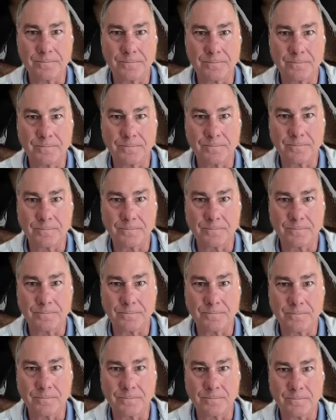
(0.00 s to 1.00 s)

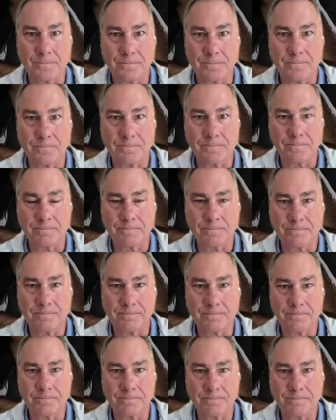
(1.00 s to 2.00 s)

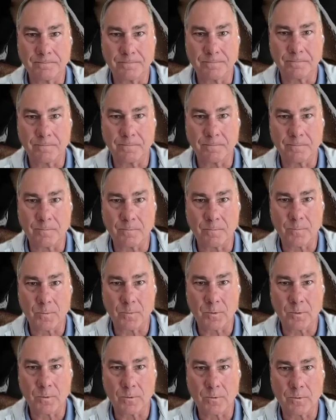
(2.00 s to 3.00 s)

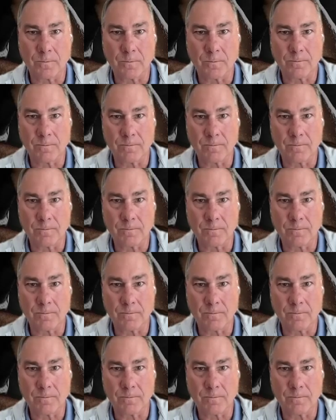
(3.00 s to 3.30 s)
(silent)